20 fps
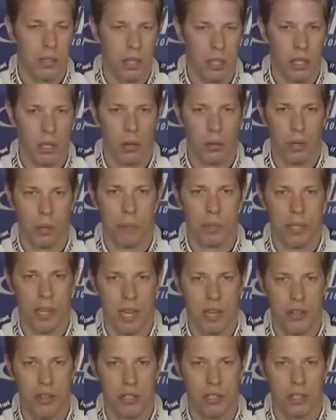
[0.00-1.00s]
you know
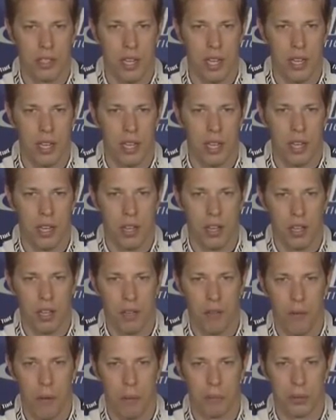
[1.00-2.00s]
limitations that
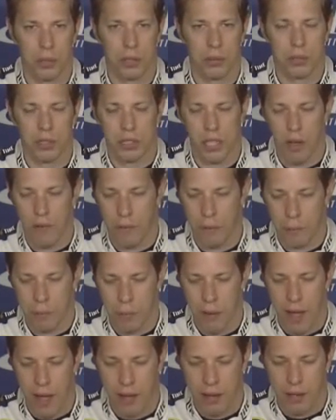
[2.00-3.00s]
you've almost
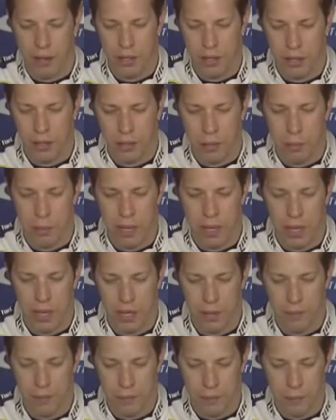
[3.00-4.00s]
self-implied to, to
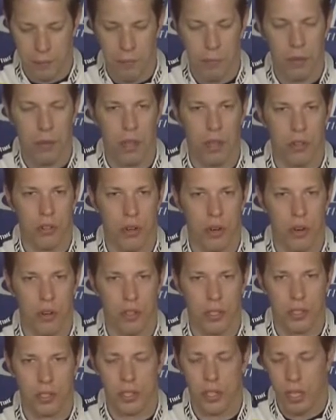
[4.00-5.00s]
being a
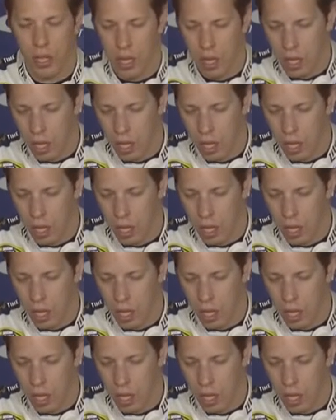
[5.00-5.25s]
journalist.